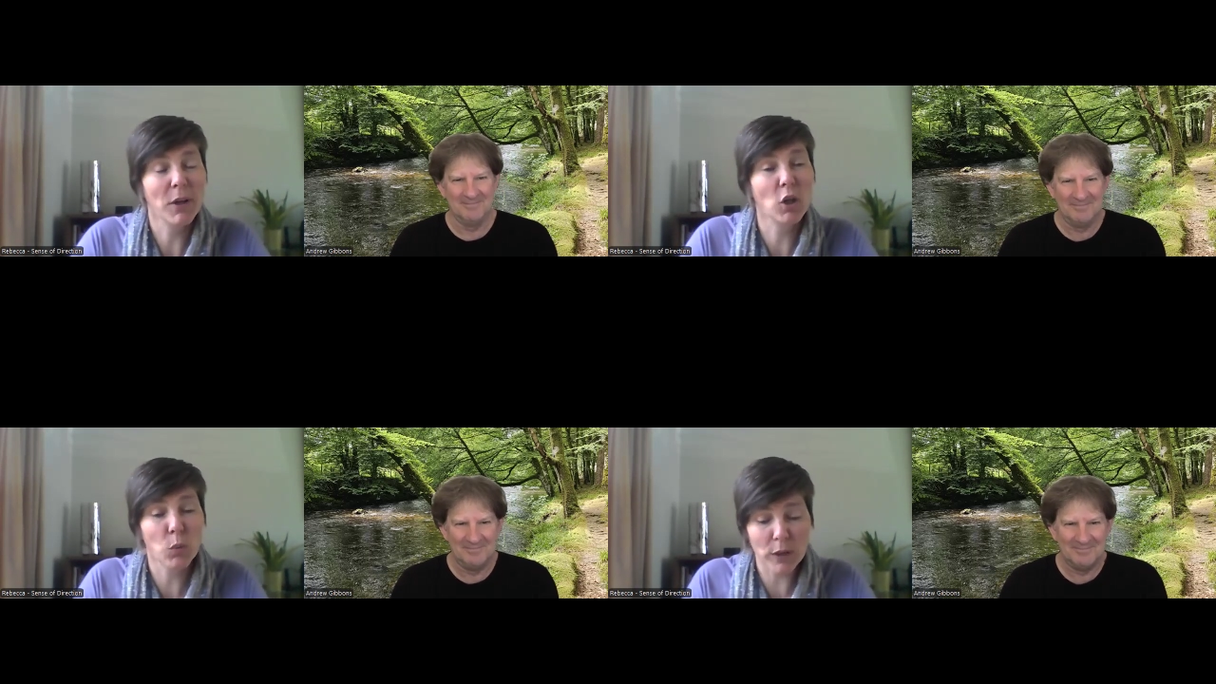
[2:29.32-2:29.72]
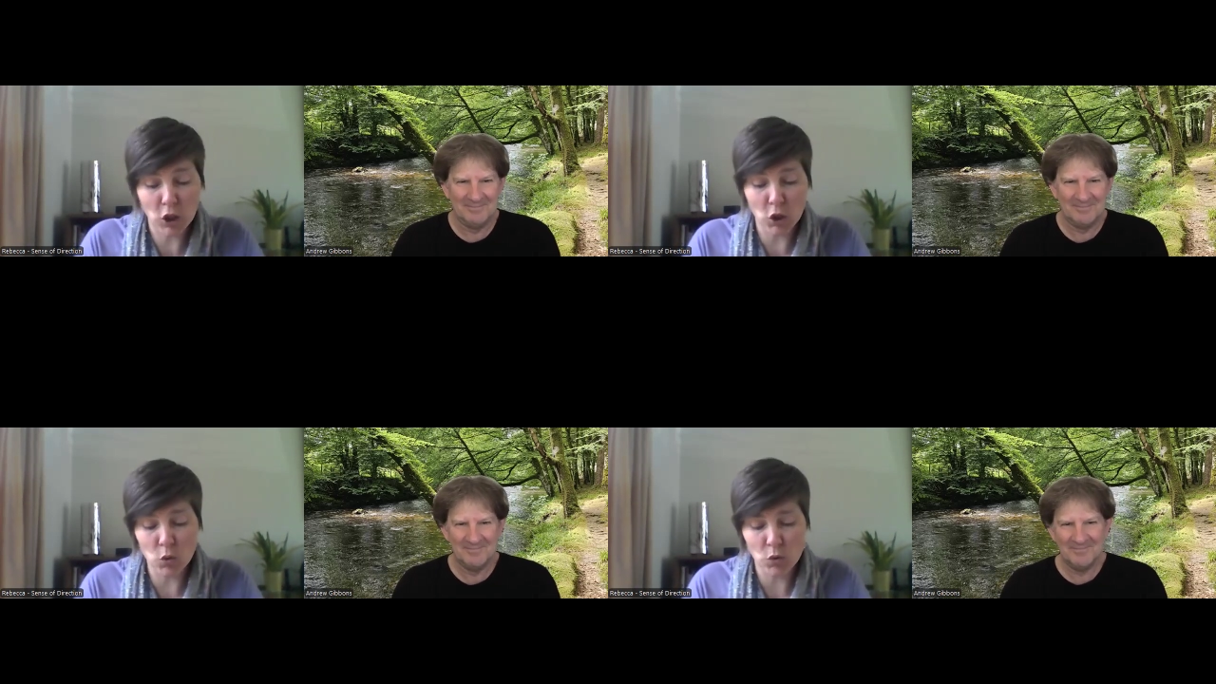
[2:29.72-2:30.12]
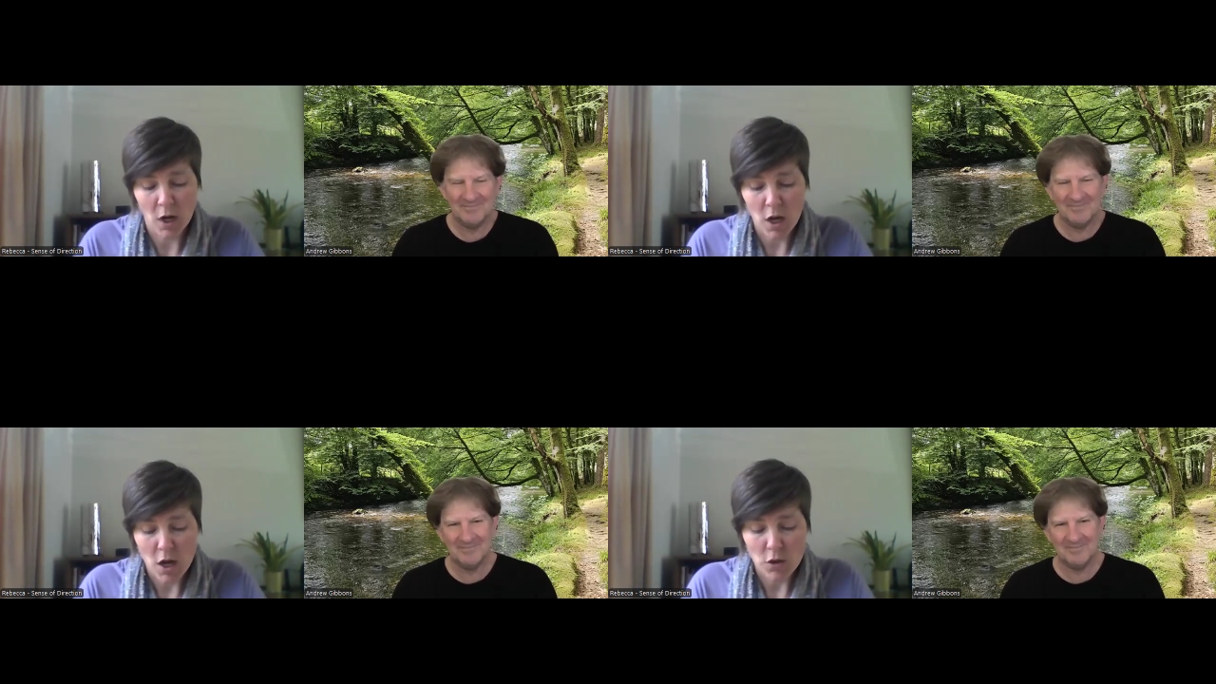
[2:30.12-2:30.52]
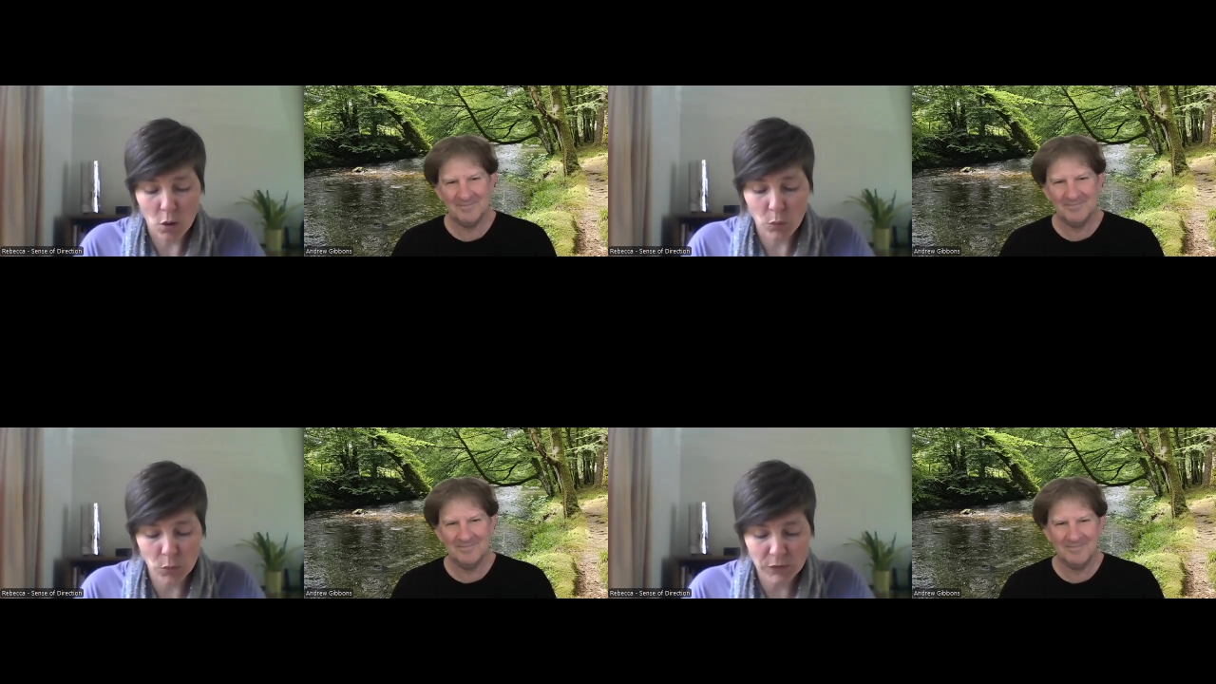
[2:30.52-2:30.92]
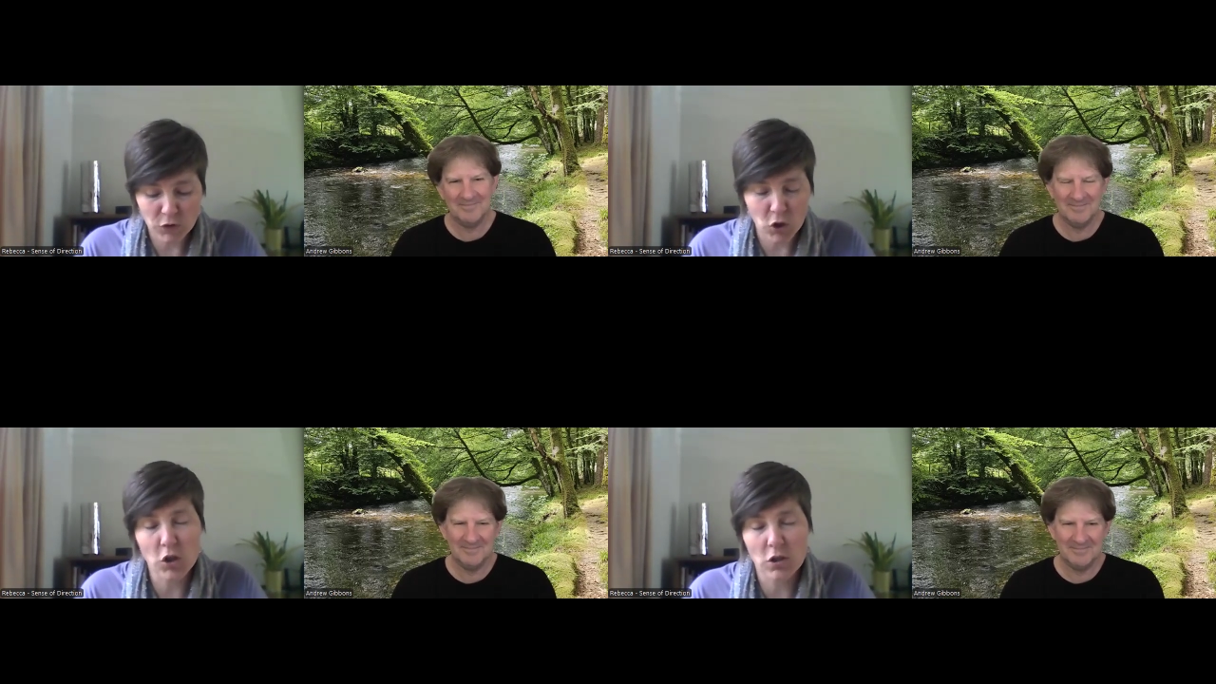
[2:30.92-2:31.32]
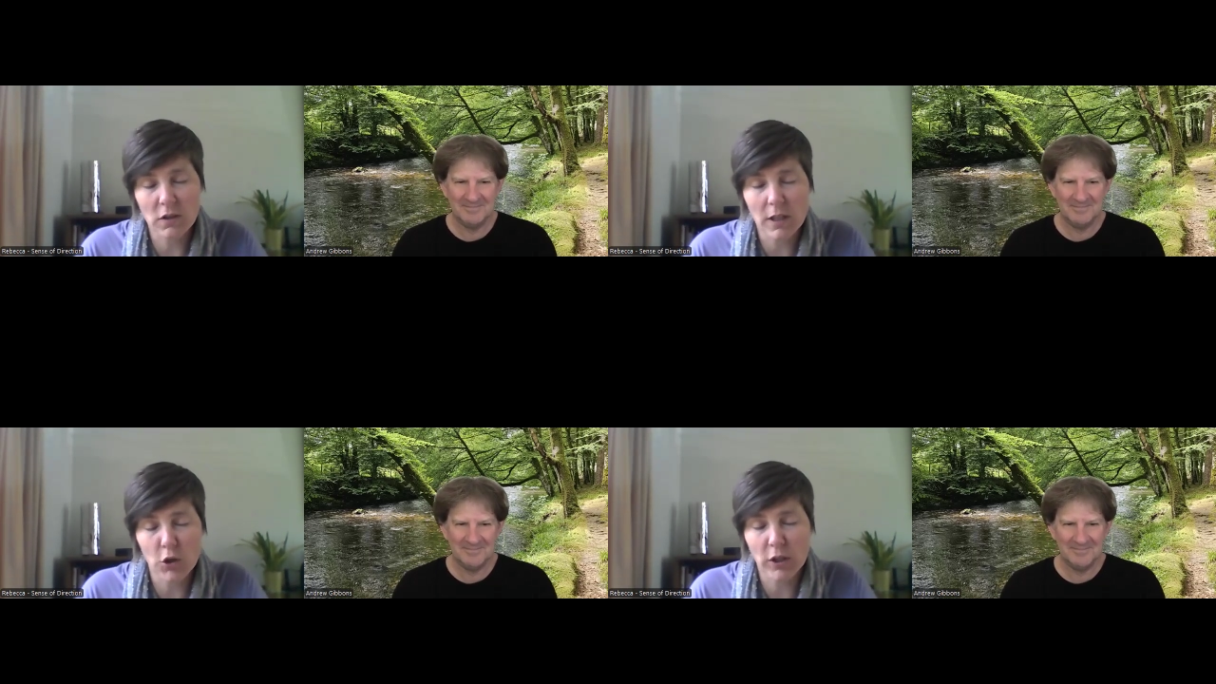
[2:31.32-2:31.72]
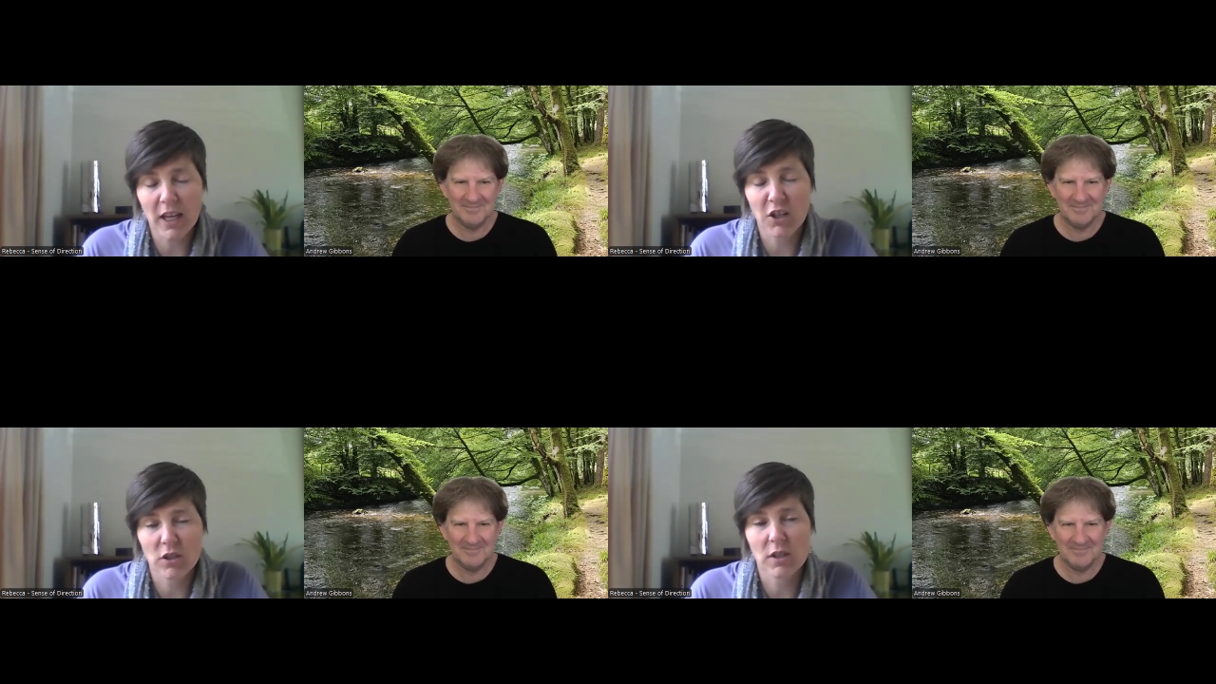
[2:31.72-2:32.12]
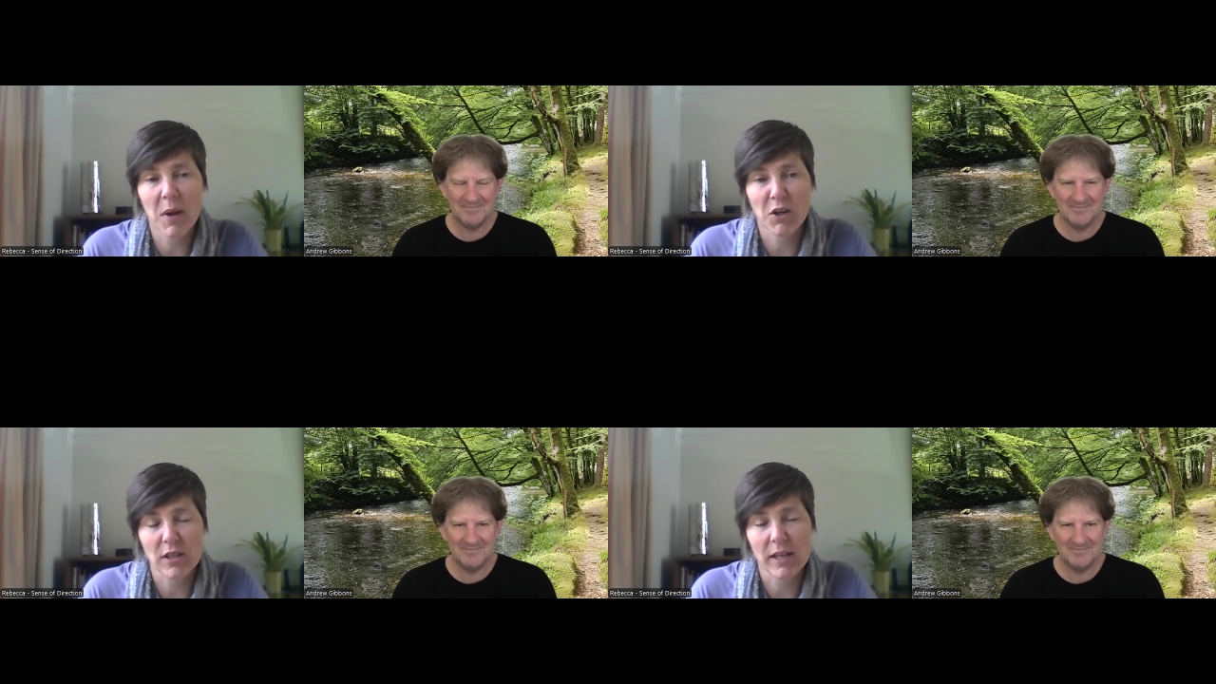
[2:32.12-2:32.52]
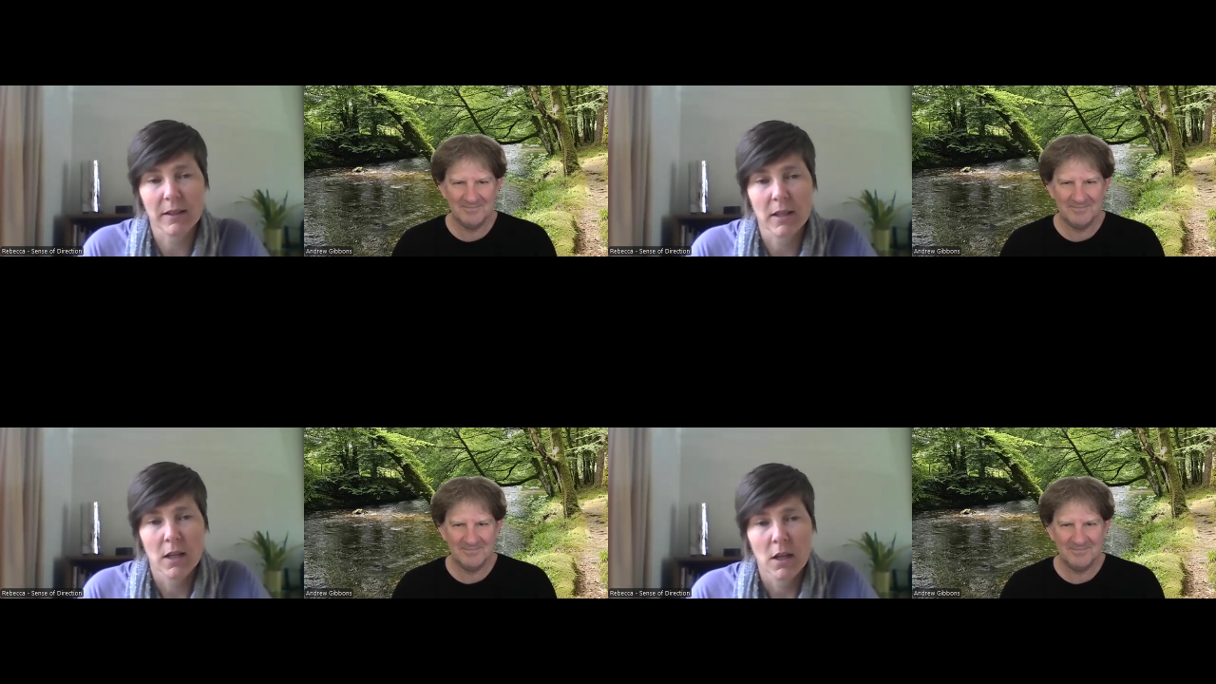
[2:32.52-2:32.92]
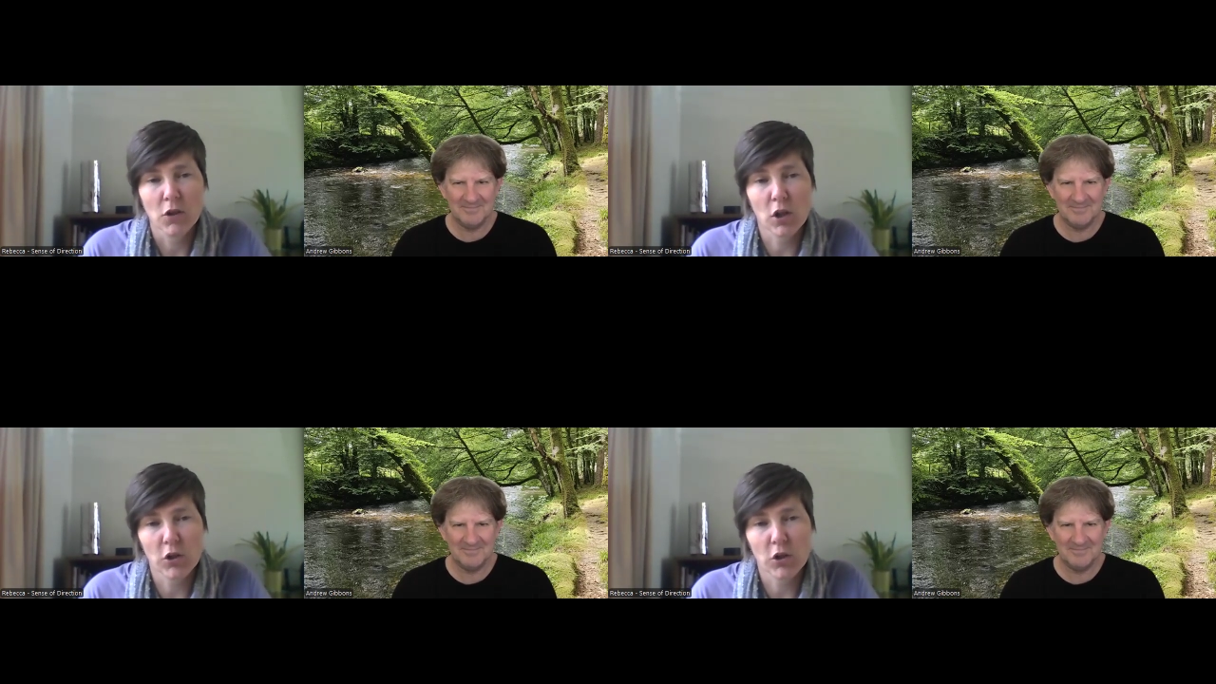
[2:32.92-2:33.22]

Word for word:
Speaker 1: because we use so we've chosen the location specially. The